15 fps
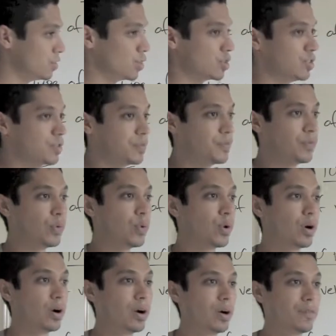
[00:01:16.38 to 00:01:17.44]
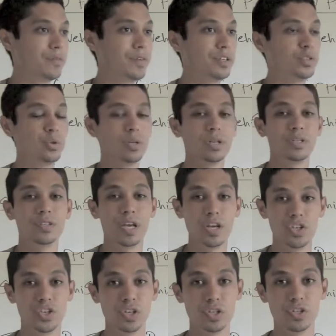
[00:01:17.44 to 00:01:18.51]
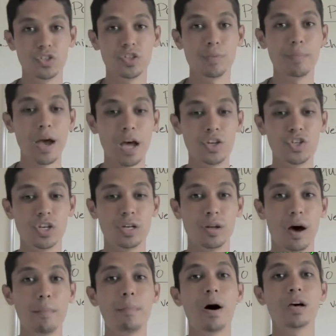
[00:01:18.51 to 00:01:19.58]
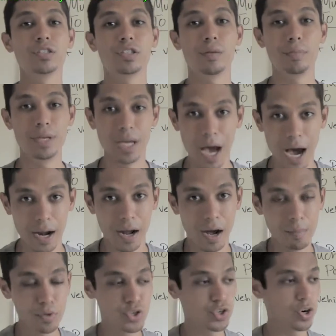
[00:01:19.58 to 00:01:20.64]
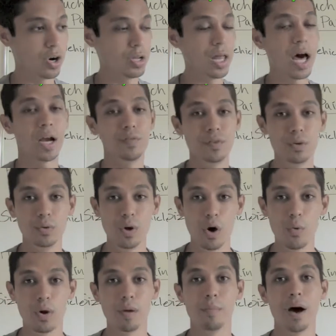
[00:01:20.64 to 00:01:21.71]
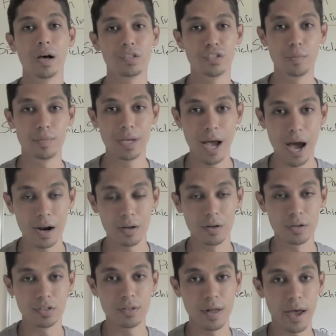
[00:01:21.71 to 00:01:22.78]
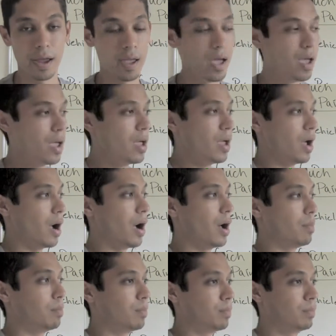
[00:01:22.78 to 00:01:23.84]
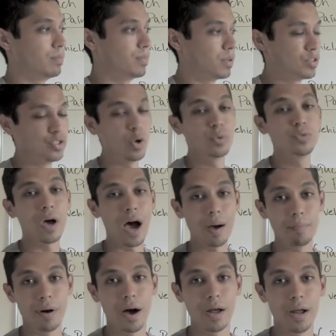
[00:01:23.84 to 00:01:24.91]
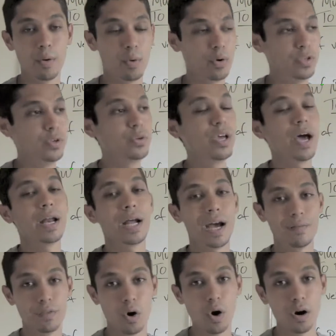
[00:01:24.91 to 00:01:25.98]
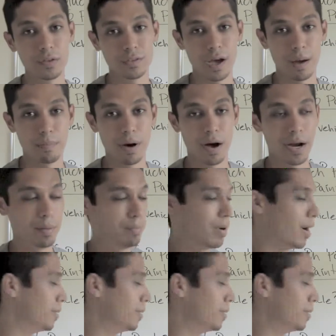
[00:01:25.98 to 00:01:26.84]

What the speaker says: just for visualization, just imagine a Mazda Miata. I'm sure a lot of you know what a Mazda Miata looks like. There's no top on it. Well, you can have the hard top on it,